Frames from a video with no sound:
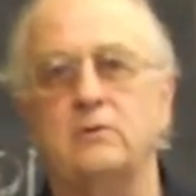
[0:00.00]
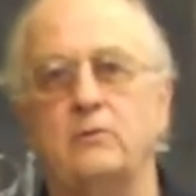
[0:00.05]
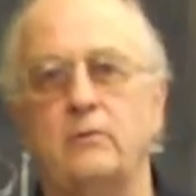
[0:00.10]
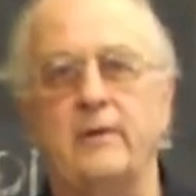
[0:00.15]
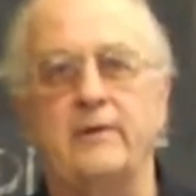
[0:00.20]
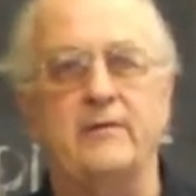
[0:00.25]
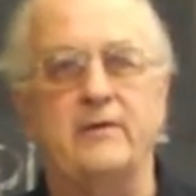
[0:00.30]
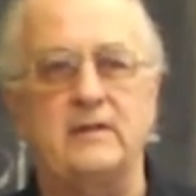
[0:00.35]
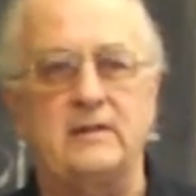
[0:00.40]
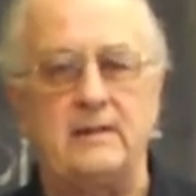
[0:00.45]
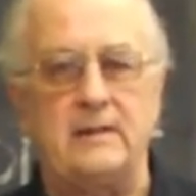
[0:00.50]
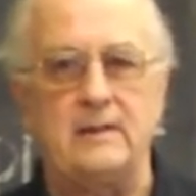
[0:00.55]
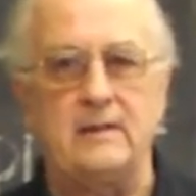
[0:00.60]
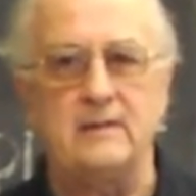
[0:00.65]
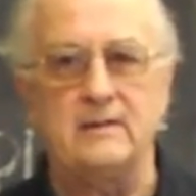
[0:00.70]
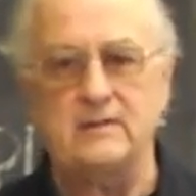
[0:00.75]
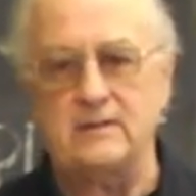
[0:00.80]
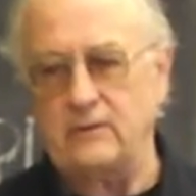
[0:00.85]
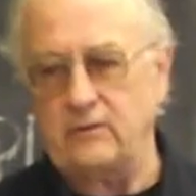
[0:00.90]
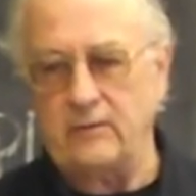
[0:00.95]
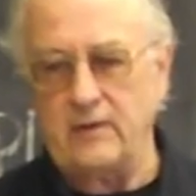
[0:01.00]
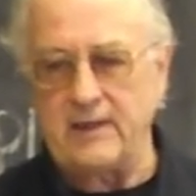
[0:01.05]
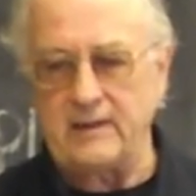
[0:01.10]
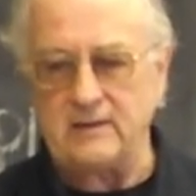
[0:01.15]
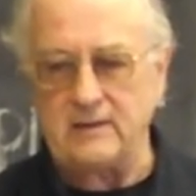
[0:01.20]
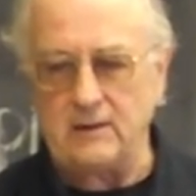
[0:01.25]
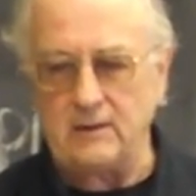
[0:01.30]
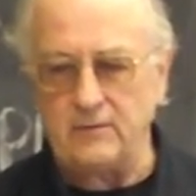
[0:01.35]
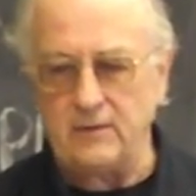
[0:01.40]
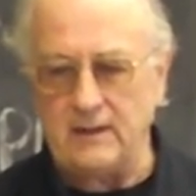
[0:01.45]
where it is, the
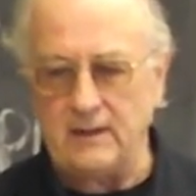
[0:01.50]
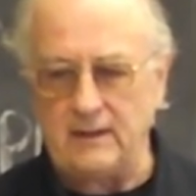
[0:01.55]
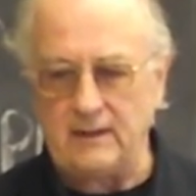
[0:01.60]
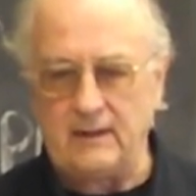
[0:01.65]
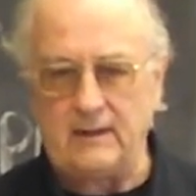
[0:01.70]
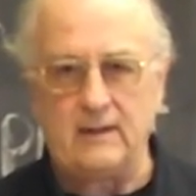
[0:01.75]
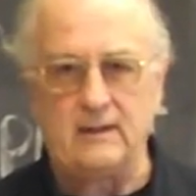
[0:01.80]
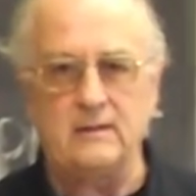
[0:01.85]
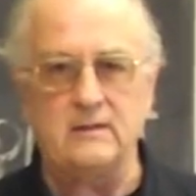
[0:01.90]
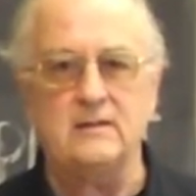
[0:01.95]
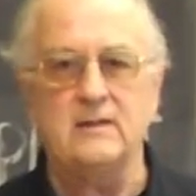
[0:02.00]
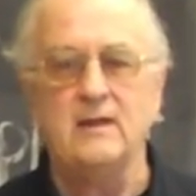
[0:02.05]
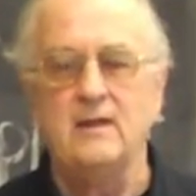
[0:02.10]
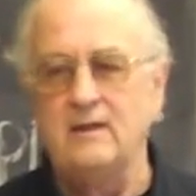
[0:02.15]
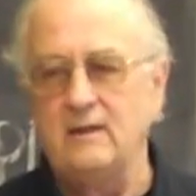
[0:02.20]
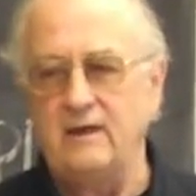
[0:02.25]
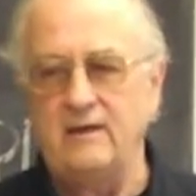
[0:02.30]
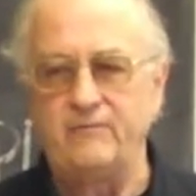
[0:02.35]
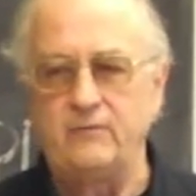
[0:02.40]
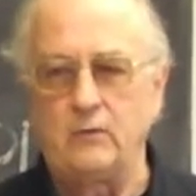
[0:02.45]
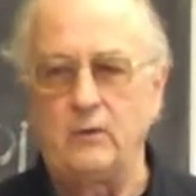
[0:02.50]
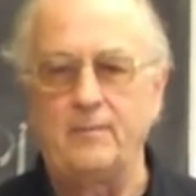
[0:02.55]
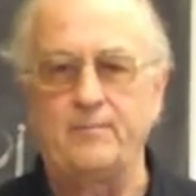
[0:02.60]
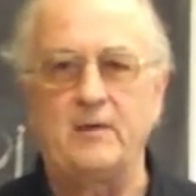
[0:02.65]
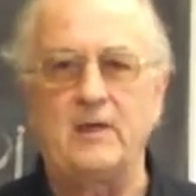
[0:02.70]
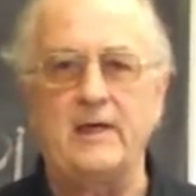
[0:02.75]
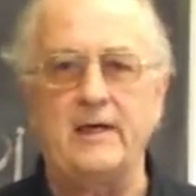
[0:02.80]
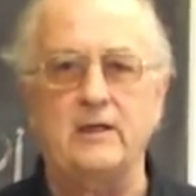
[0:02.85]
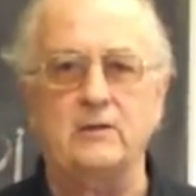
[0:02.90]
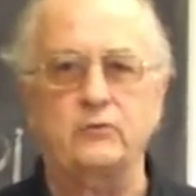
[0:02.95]
criterion is if you
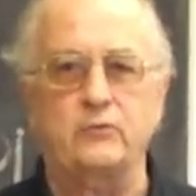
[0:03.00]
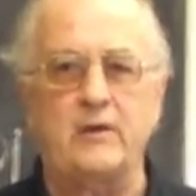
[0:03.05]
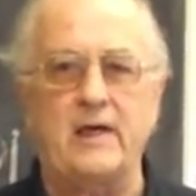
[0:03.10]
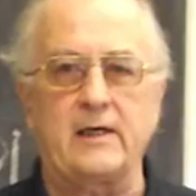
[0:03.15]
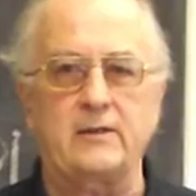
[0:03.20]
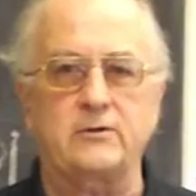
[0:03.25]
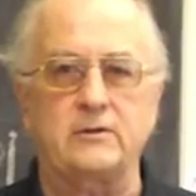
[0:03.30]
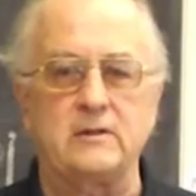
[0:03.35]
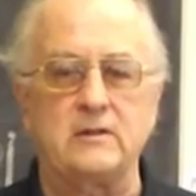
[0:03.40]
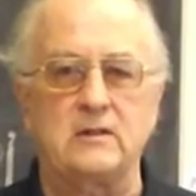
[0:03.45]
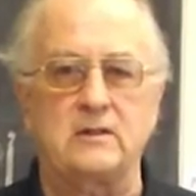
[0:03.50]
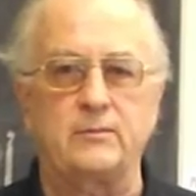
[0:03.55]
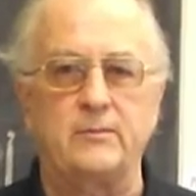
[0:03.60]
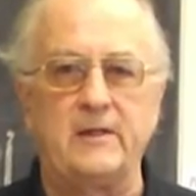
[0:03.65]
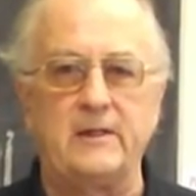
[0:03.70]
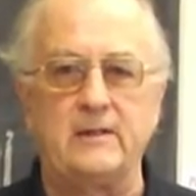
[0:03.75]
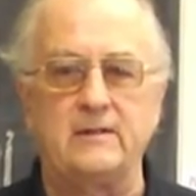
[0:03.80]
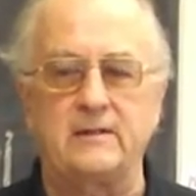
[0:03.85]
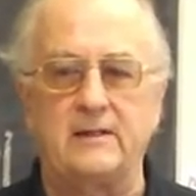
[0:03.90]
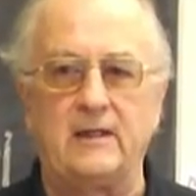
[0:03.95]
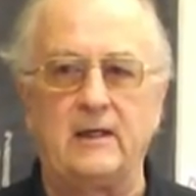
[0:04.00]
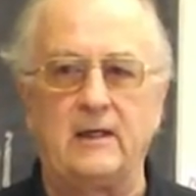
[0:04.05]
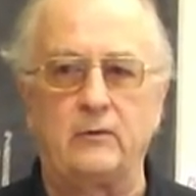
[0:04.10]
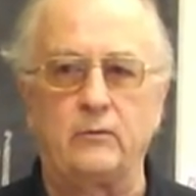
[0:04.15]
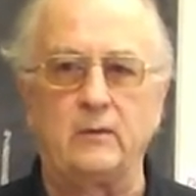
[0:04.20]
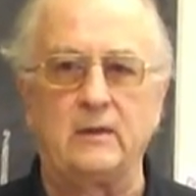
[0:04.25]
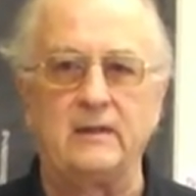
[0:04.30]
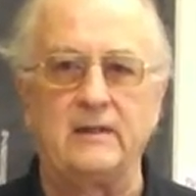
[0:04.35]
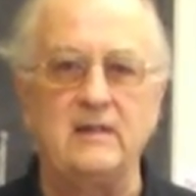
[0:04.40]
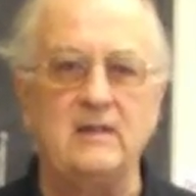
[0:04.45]
apply a traction splint and it
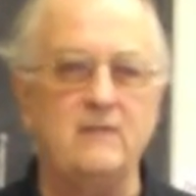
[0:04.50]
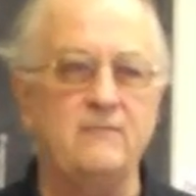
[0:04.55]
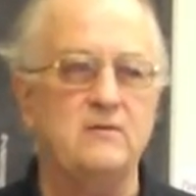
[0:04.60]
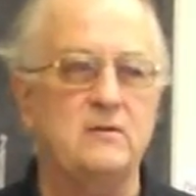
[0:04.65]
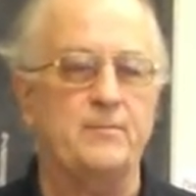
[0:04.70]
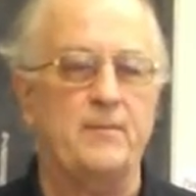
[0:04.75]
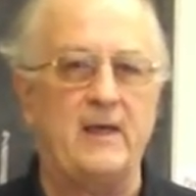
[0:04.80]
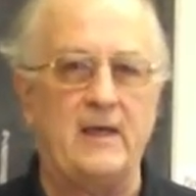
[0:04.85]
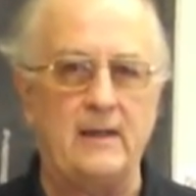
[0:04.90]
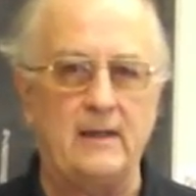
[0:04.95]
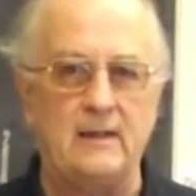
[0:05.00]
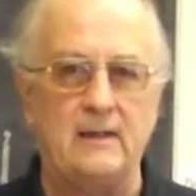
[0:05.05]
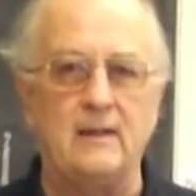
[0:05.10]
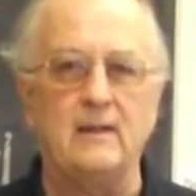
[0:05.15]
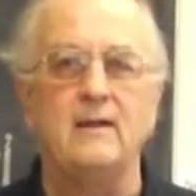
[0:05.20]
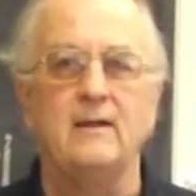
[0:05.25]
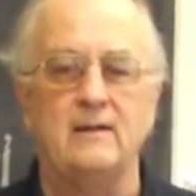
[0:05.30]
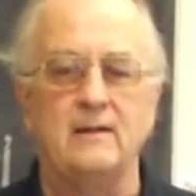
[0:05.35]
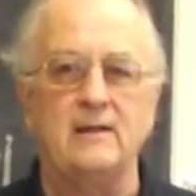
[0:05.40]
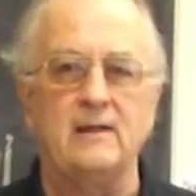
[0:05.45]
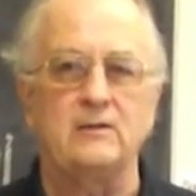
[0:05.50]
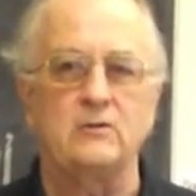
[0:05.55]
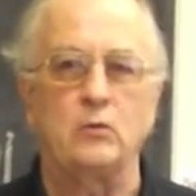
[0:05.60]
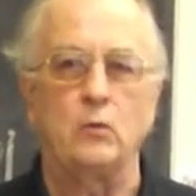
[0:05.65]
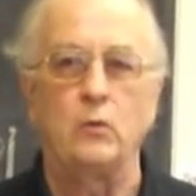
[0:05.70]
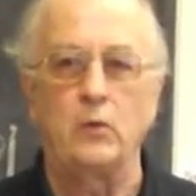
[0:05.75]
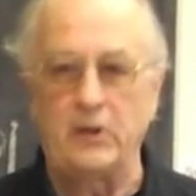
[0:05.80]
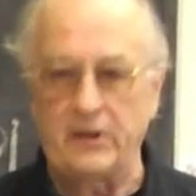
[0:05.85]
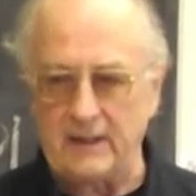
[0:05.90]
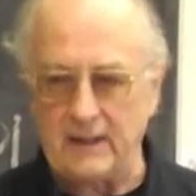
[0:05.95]
relieves pain, it's
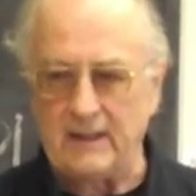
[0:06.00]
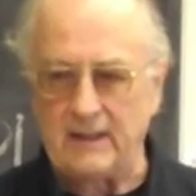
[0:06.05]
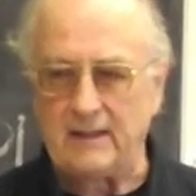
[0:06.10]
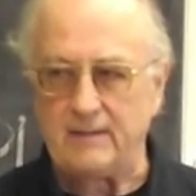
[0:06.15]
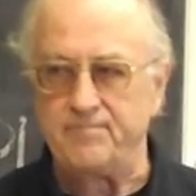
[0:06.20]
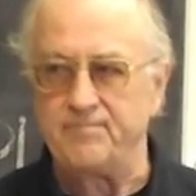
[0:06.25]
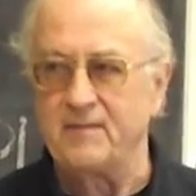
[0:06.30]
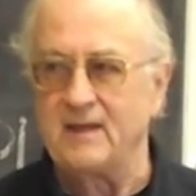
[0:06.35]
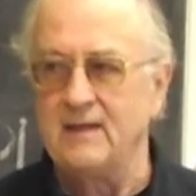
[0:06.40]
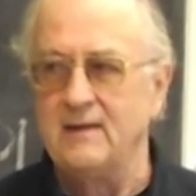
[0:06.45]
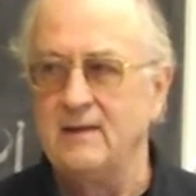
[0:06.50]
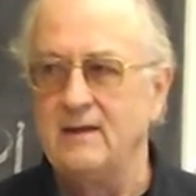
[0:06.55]
working.